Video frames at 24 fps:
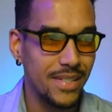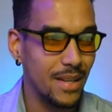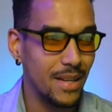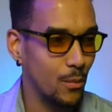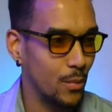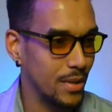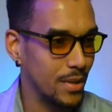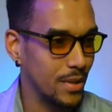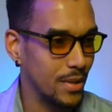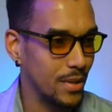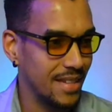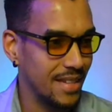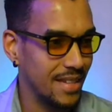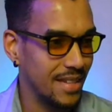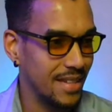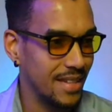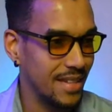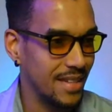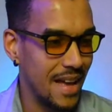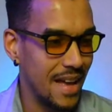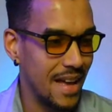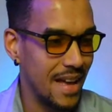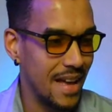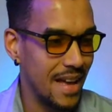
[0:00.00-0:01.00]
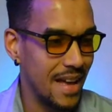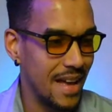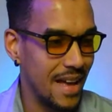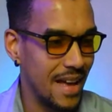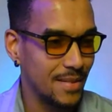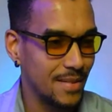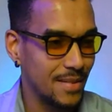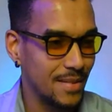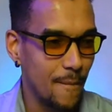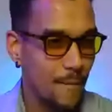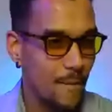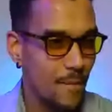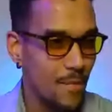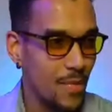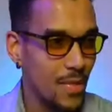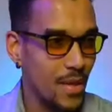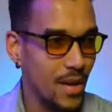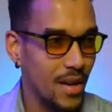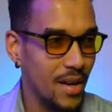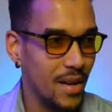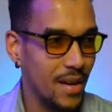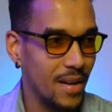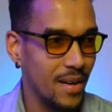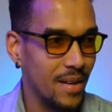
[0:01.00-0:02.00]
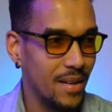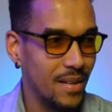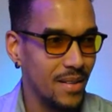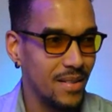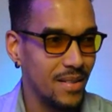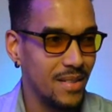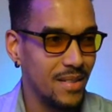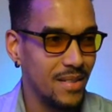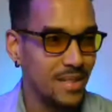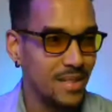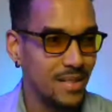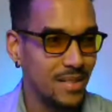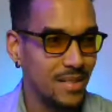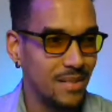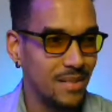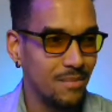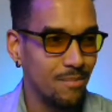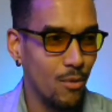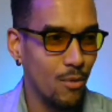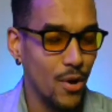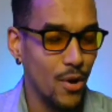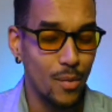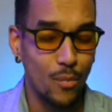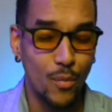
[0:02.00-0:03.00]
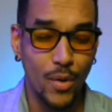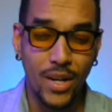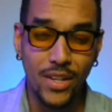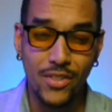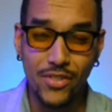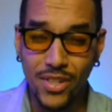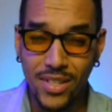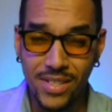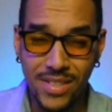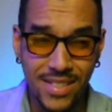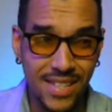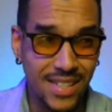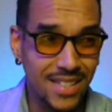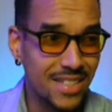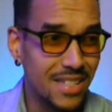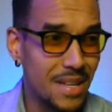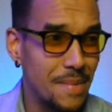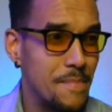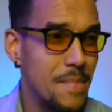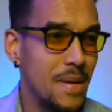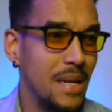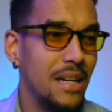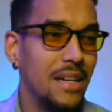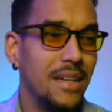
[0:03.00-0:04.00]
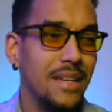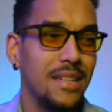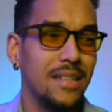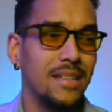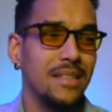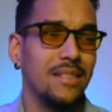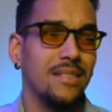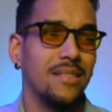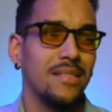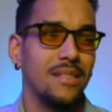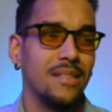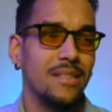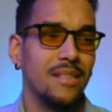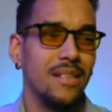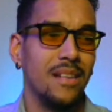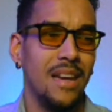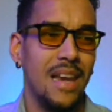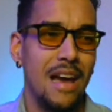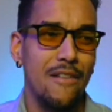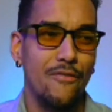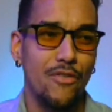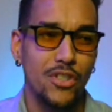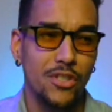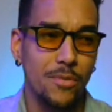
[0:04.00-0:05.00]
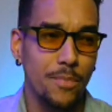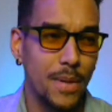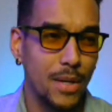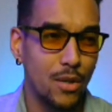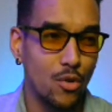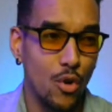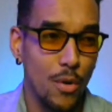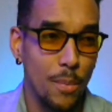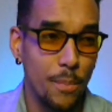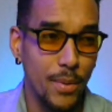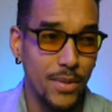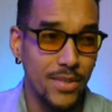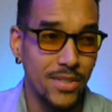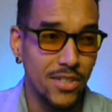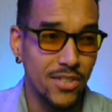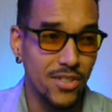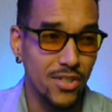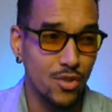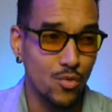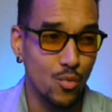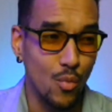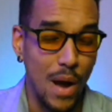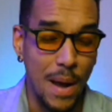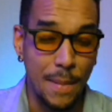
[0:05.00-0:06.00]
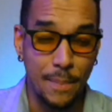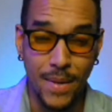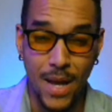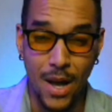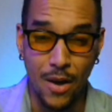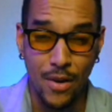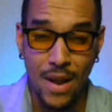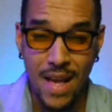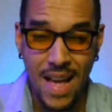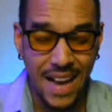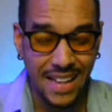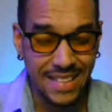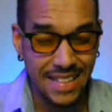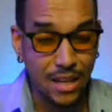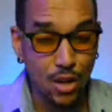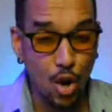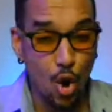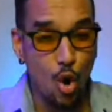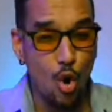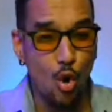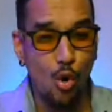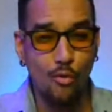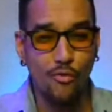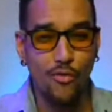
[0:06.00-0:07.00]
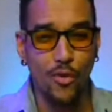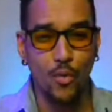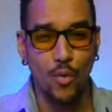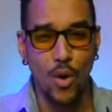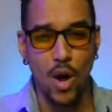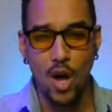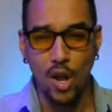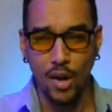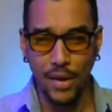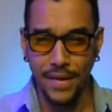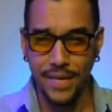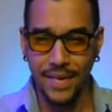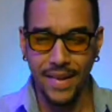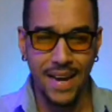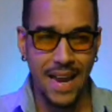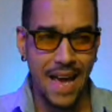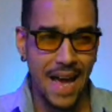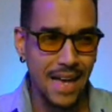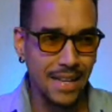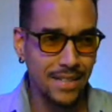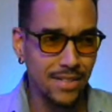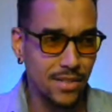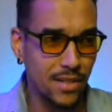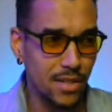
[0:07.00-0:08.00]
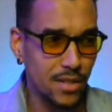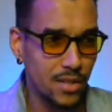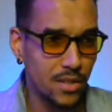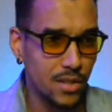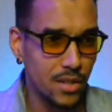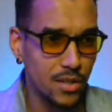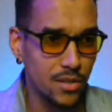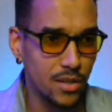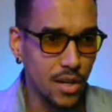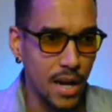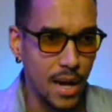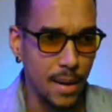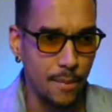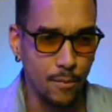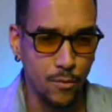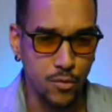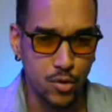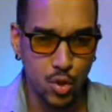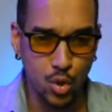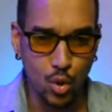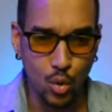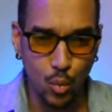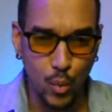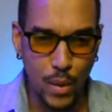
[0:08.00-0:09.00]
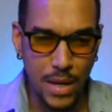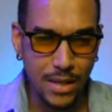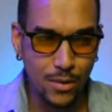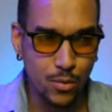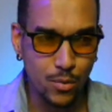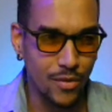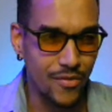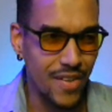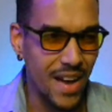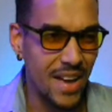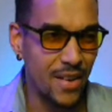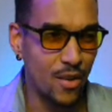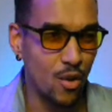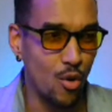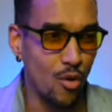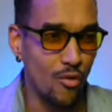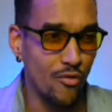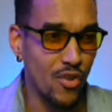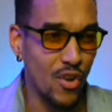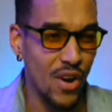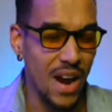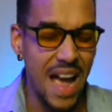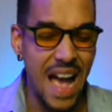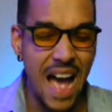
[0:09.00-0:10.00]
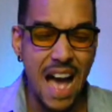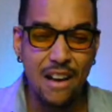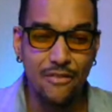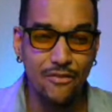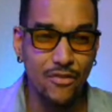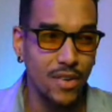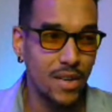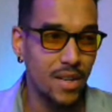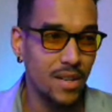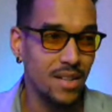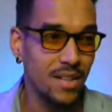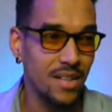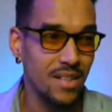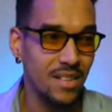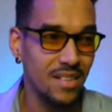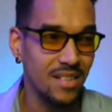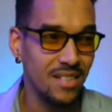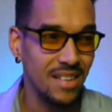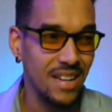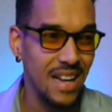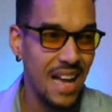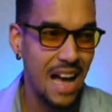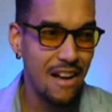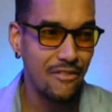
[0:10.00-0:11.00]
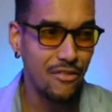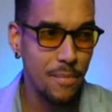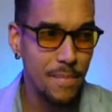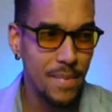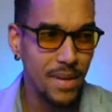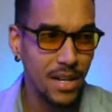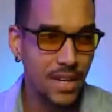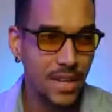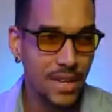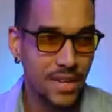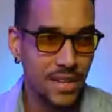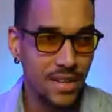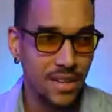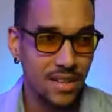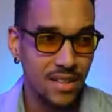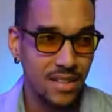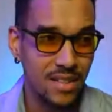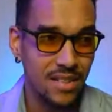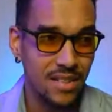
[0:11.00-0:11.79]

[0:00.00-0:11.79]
We see that the more than 160 million leveraged Bitcoin positions wiped out. I think overall in the last 2 weeks, we've had over half a million